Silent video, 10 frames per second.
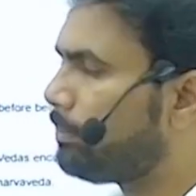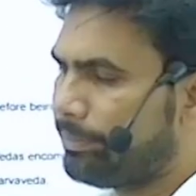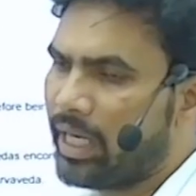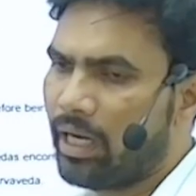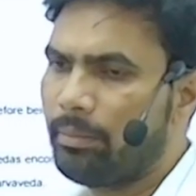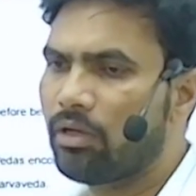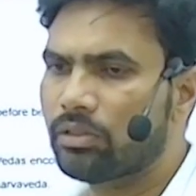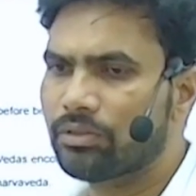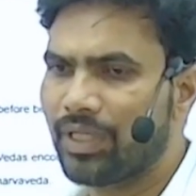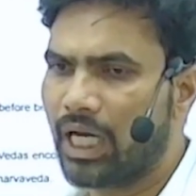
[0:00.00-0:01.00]

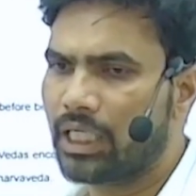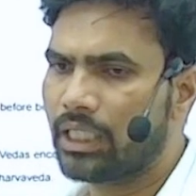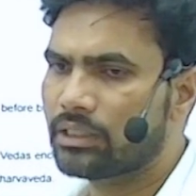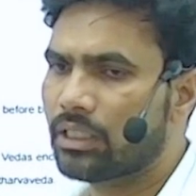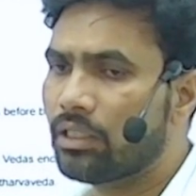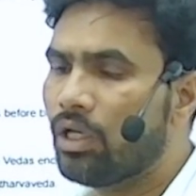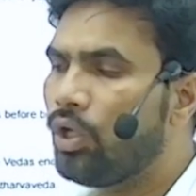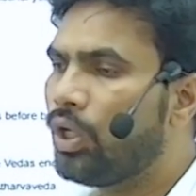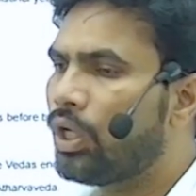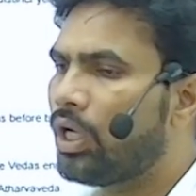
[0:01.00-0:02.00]
that reason,
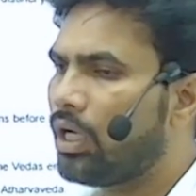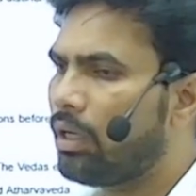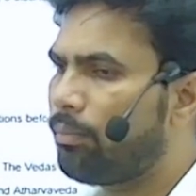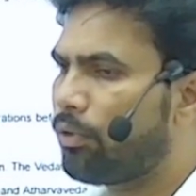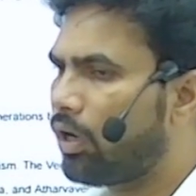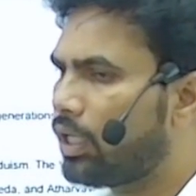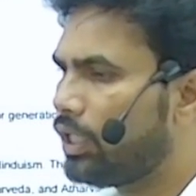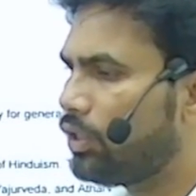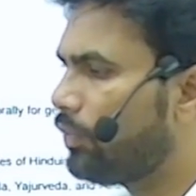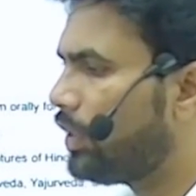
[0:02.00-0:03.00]
broadly you will